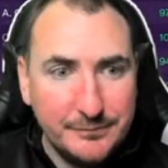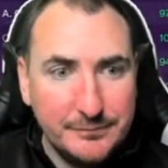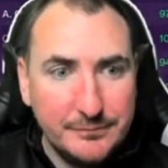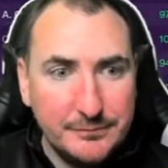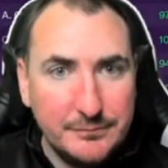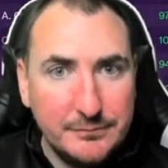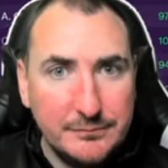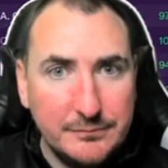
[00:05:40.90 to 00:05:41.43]

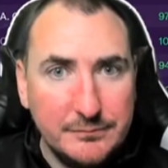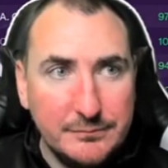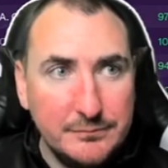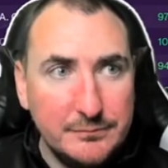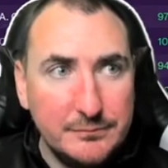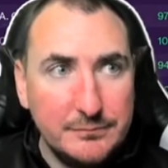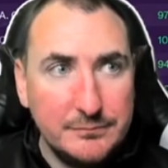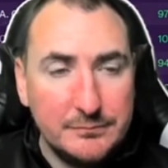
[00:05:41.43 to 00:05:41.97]

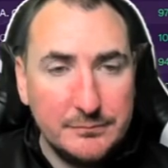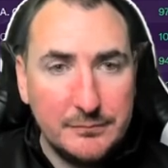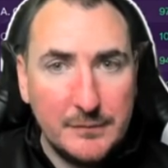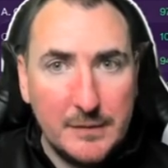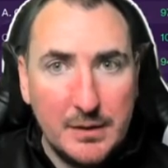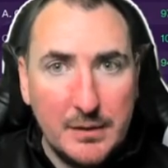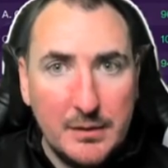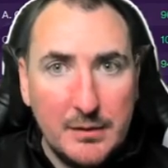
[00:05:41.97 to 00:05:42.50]

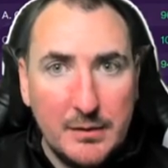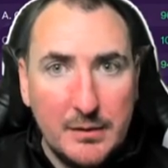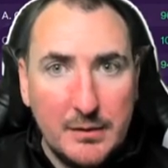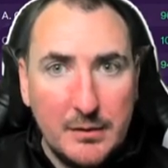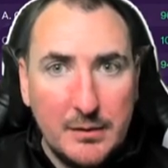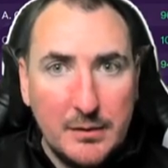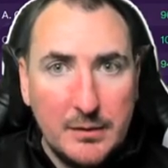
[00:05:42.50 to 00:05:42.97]
[no speech]